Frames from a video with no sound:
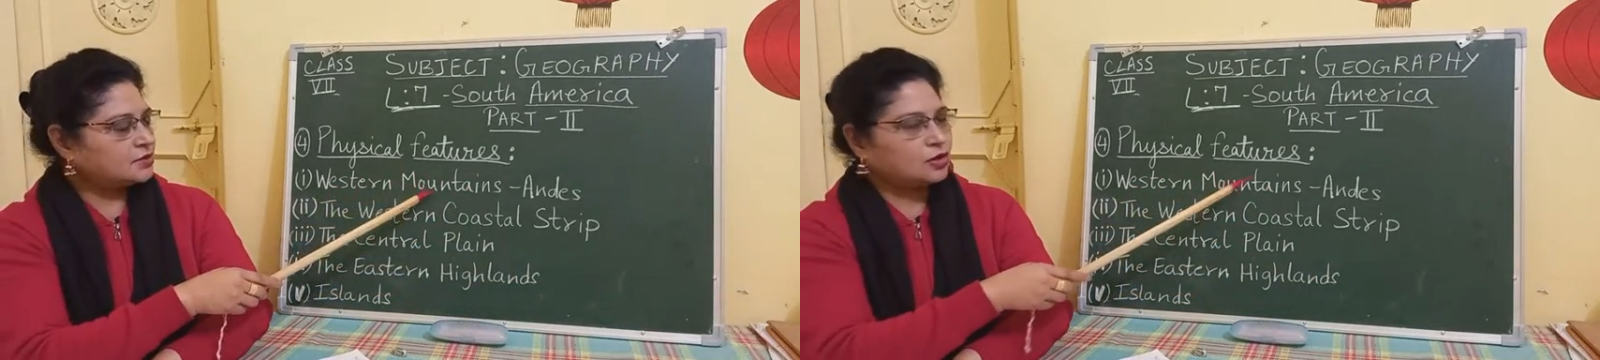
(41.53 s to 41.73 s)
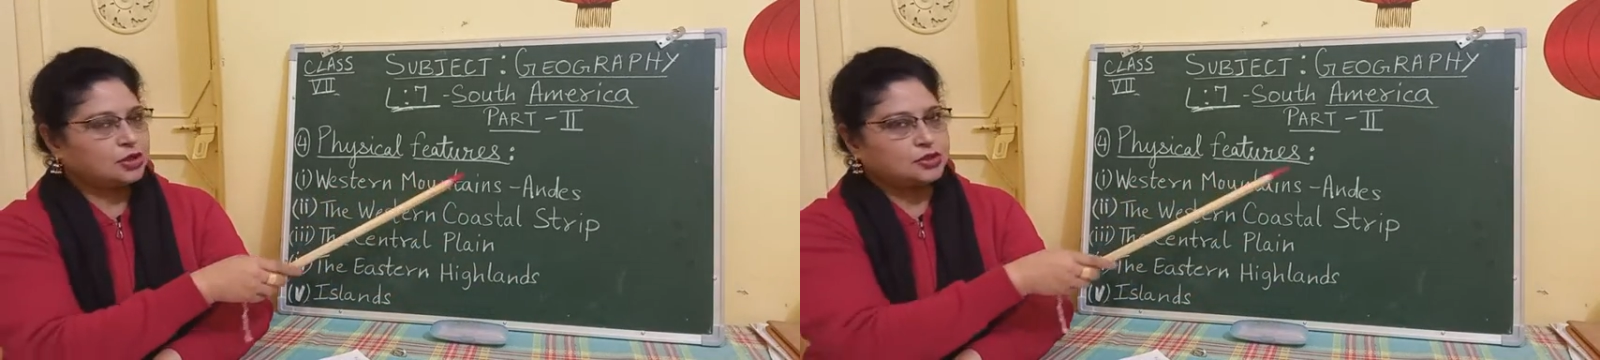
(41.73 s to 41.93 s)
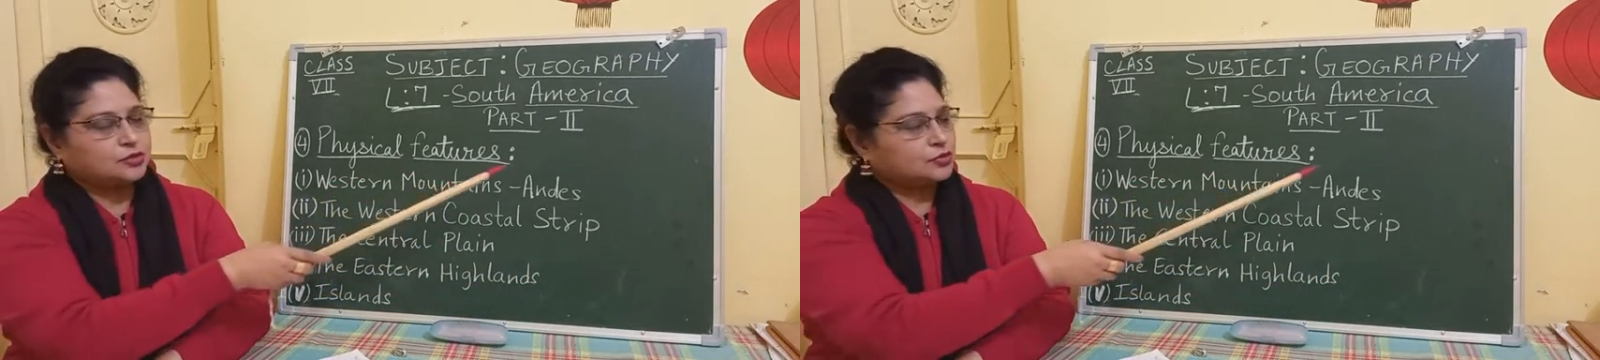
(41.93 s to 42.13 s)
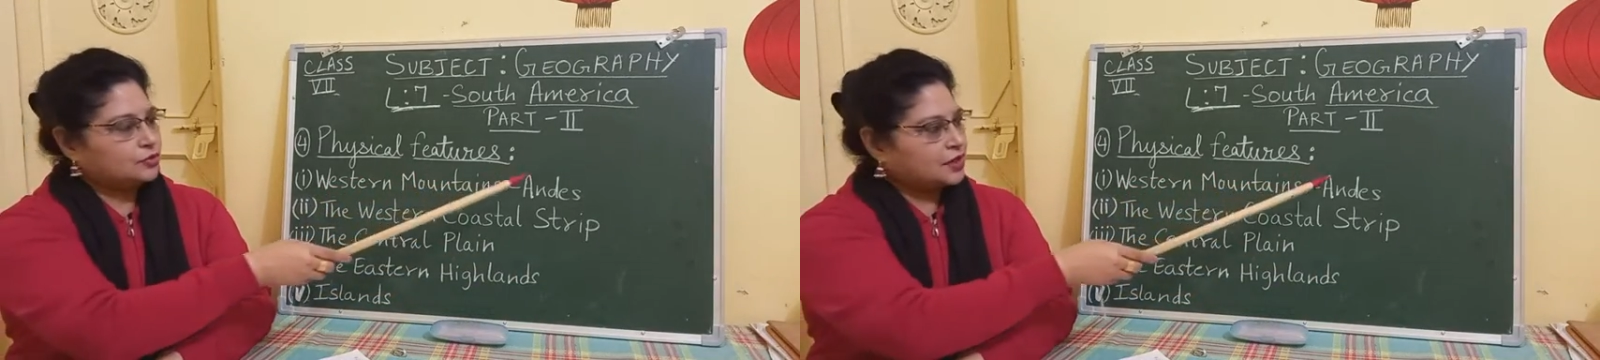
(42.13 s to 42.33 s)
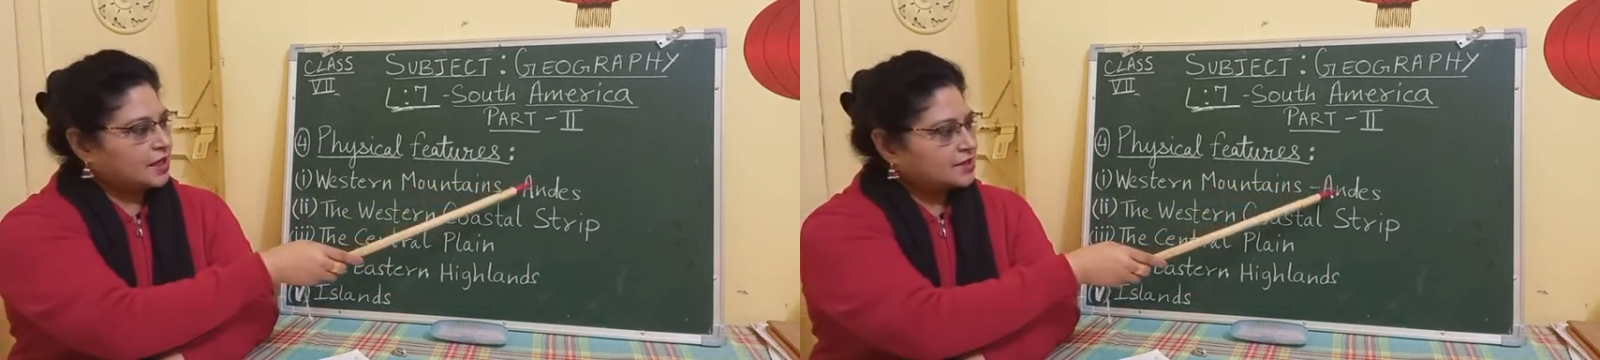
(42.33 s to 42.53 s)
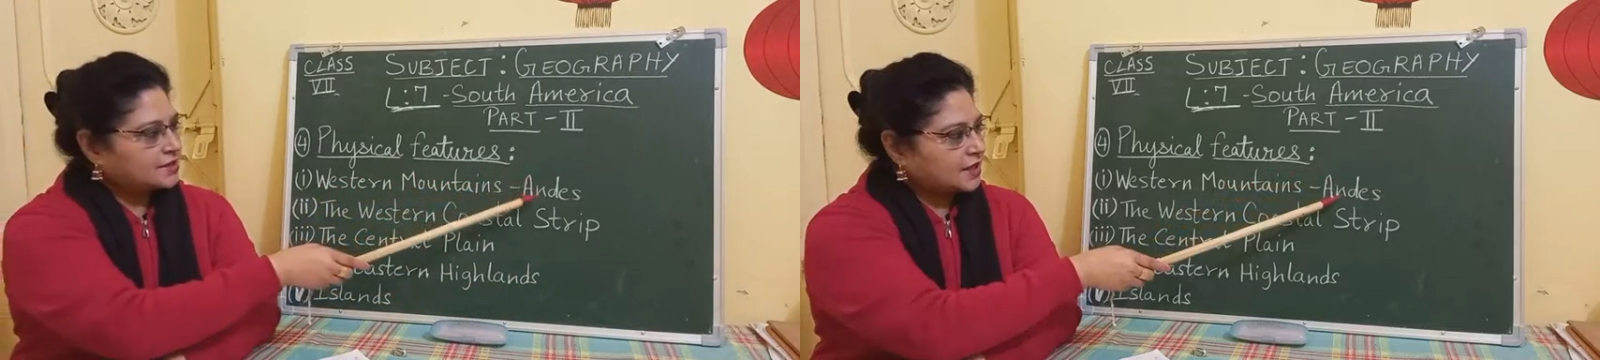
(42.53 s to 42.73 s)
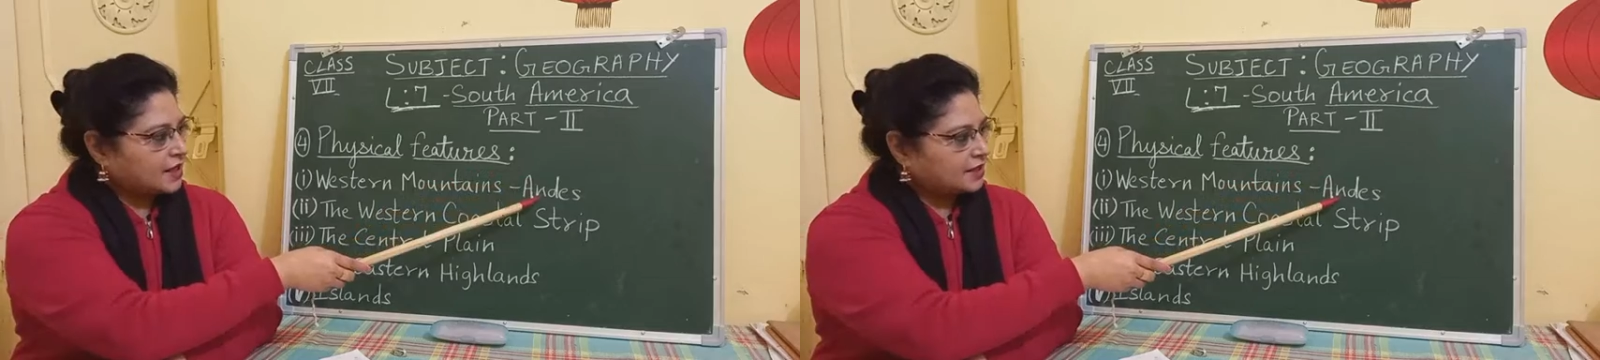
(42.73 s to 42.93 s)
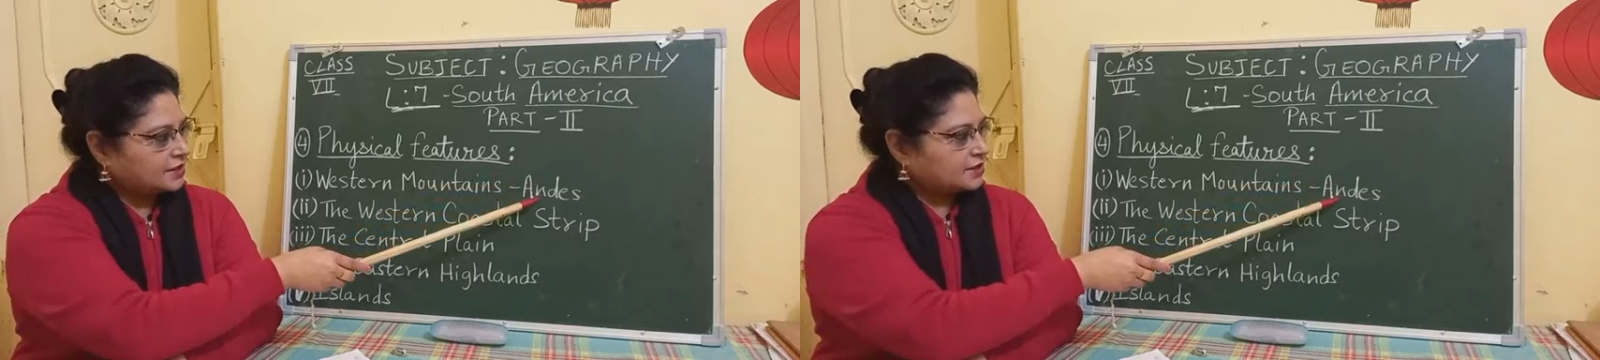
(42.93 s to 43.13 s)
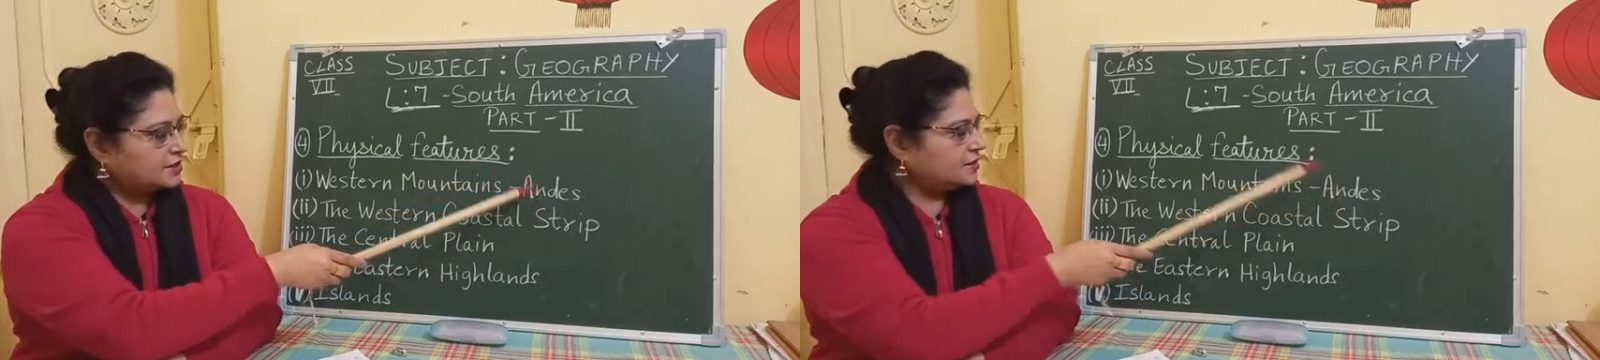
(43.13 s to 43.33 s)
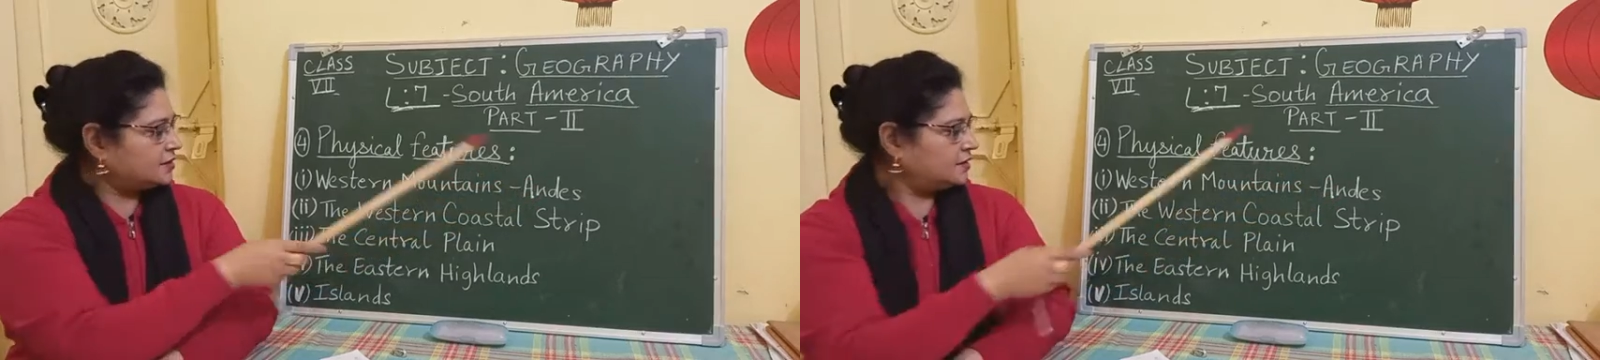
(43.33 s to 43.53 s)
also known as
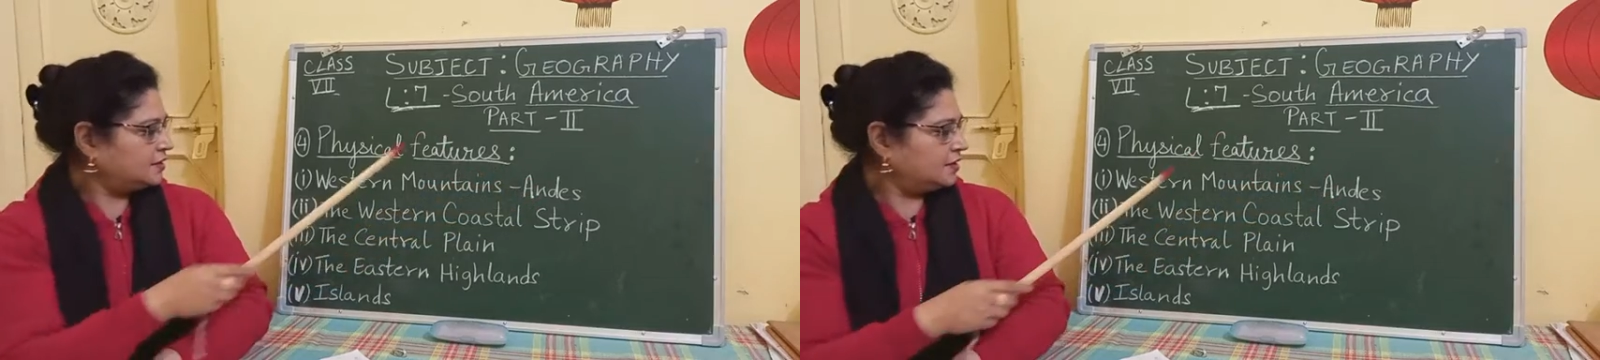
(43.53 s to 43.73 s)
Andes.